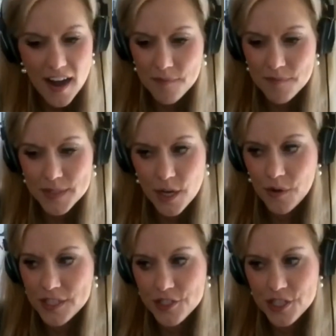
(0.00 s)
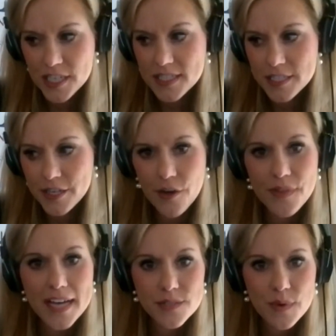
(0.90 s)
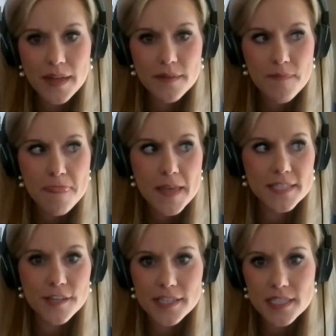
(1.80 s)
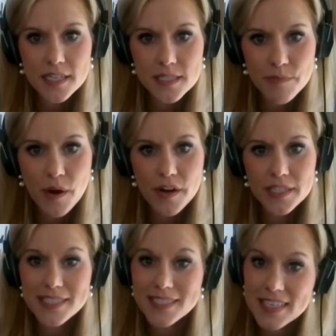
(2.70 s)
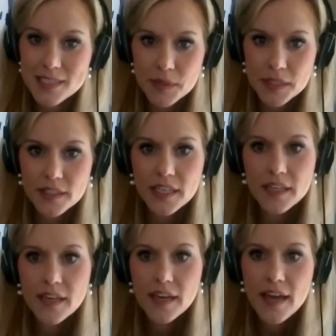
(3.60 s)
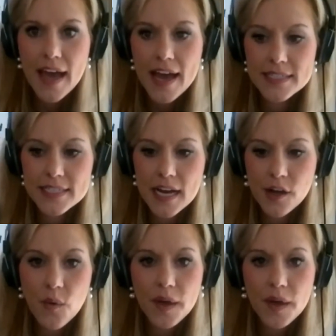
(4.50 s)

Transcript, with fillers: um, so it's just you know that's what is going to set us apart is accessibility and uh, mm-hmm.